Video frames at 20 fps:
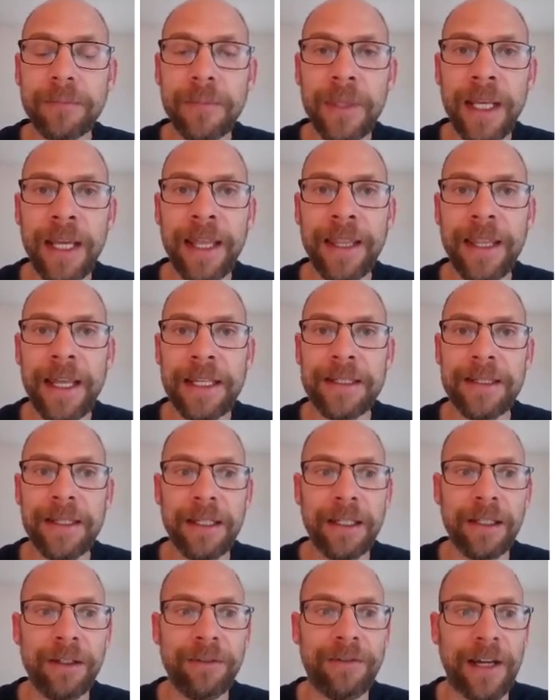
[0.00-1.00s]
And that
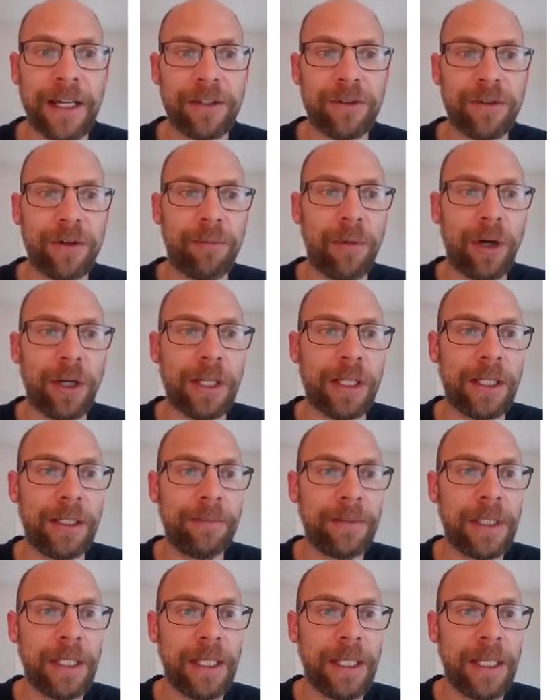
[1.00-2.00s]
single factor
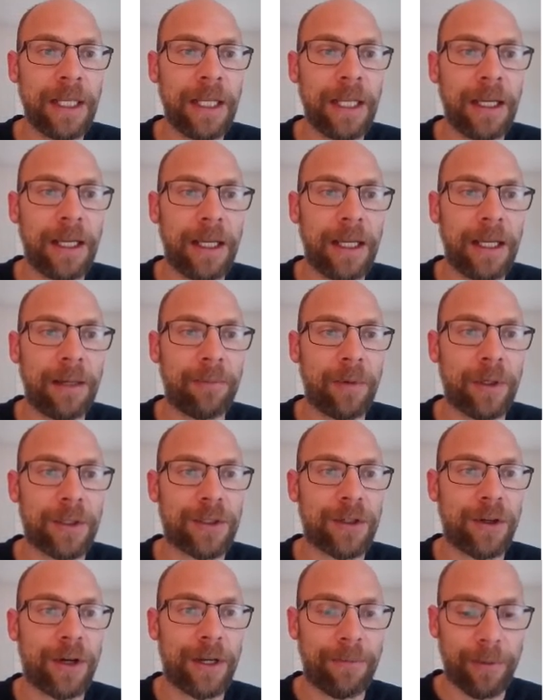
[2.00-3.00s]
model um, or oh,
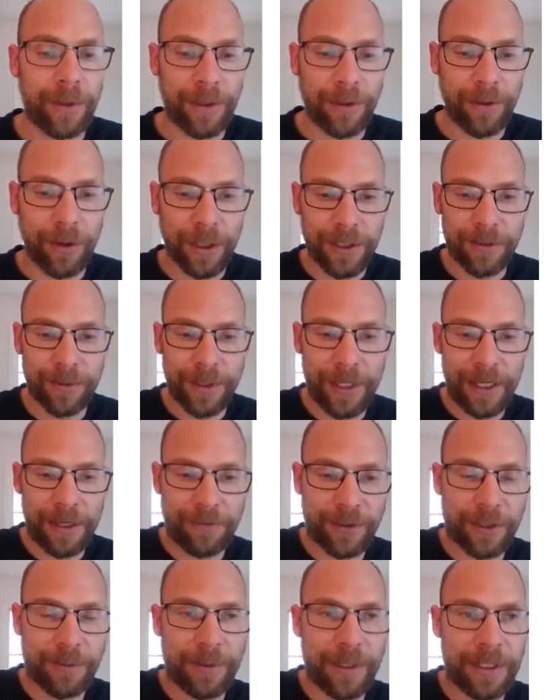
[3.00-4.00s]
sorry, what you also would
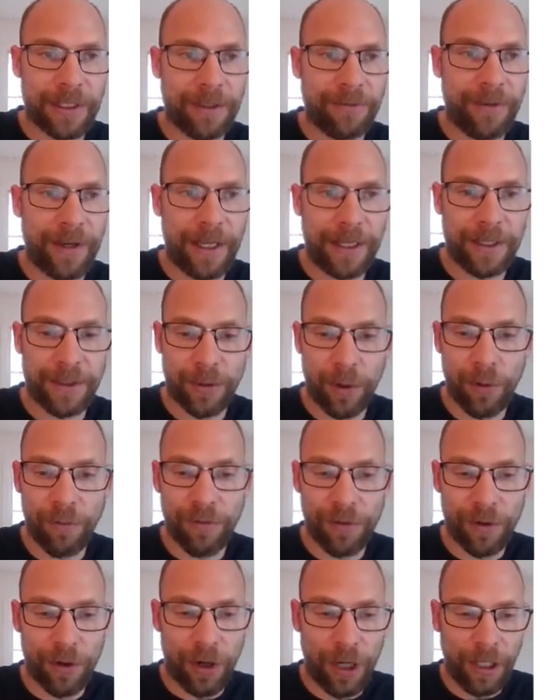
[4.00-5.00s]
have to specify is
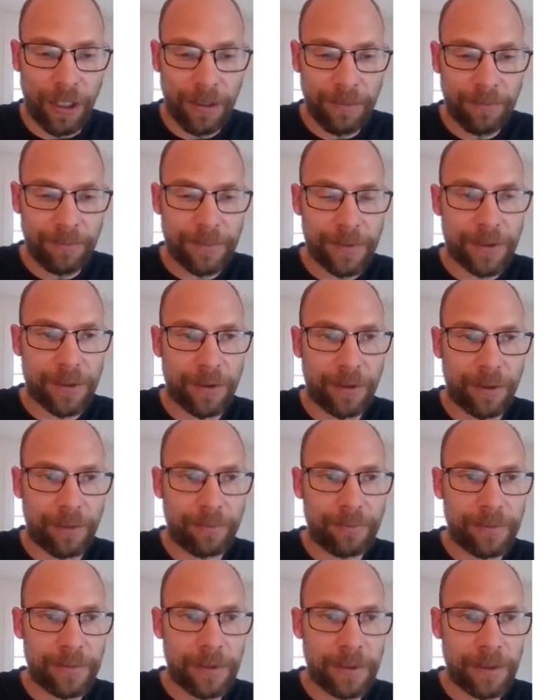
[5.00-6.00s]
overall. So
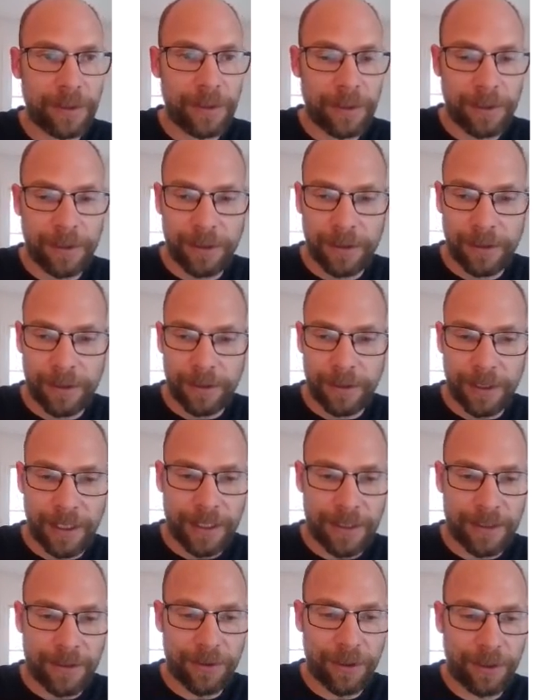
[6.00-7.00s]

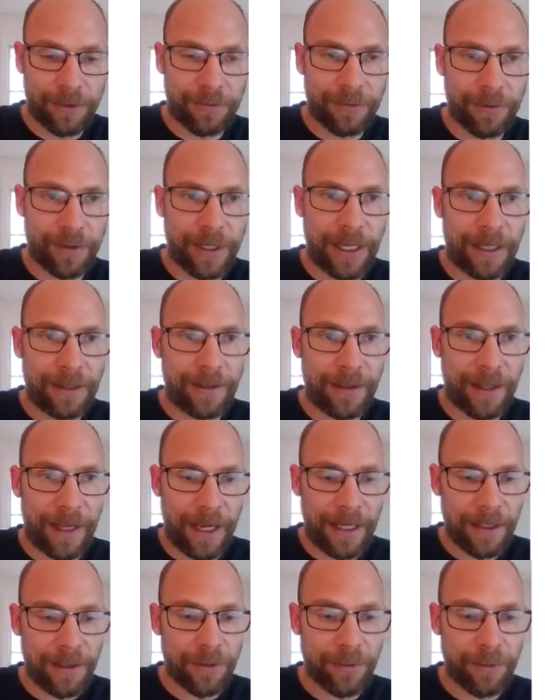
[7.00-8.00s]
let's not forget
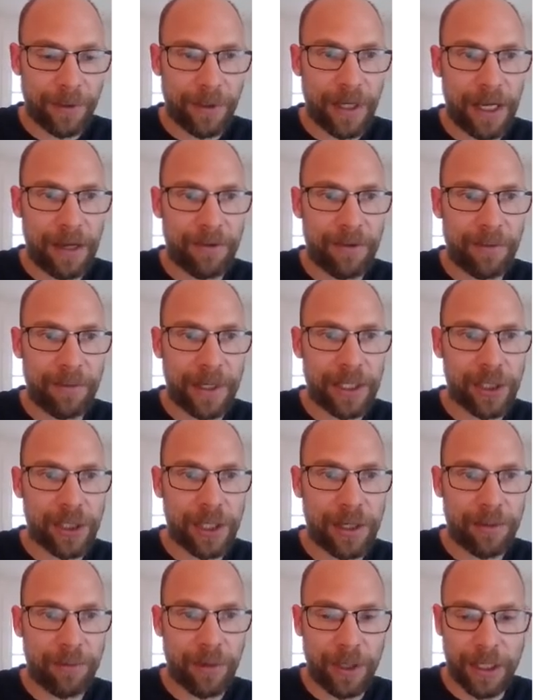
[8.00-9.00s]
that. So when you have a
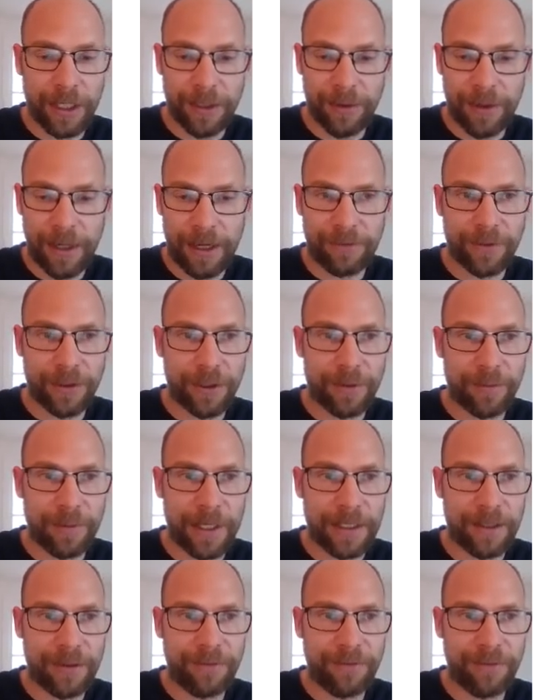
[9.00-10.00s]
mixture model, you have to
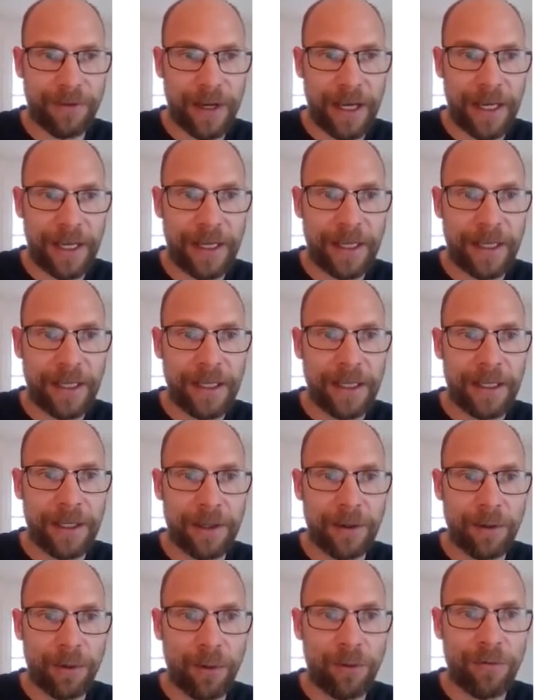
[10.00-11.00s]
specify
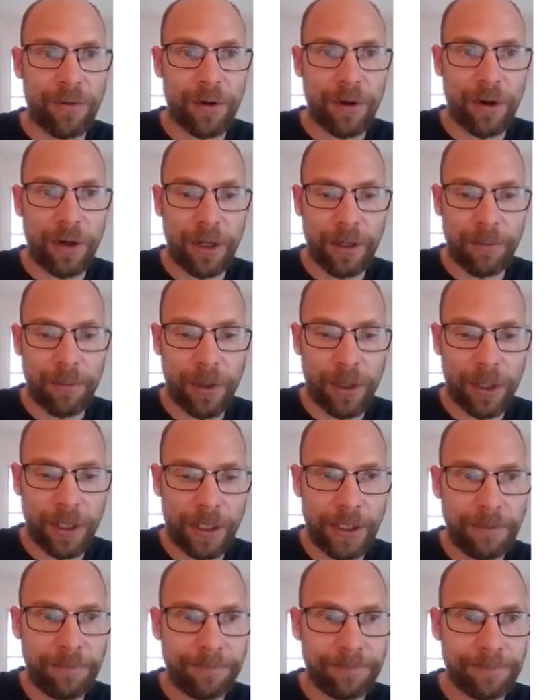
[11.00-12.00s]
an overall
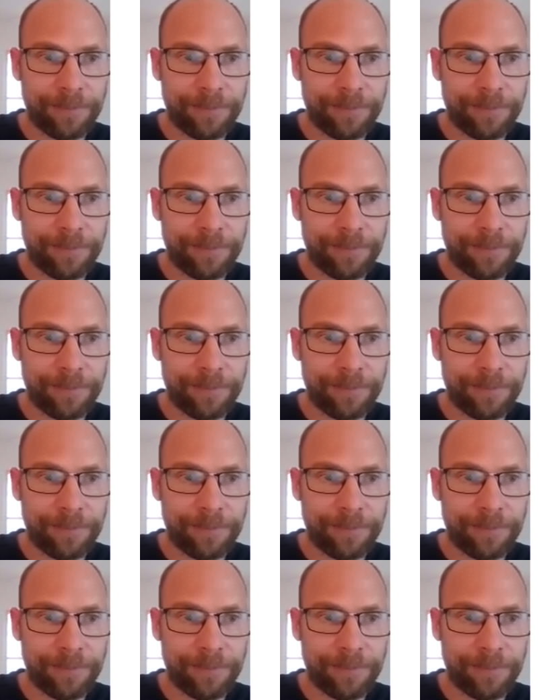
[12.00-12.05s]
model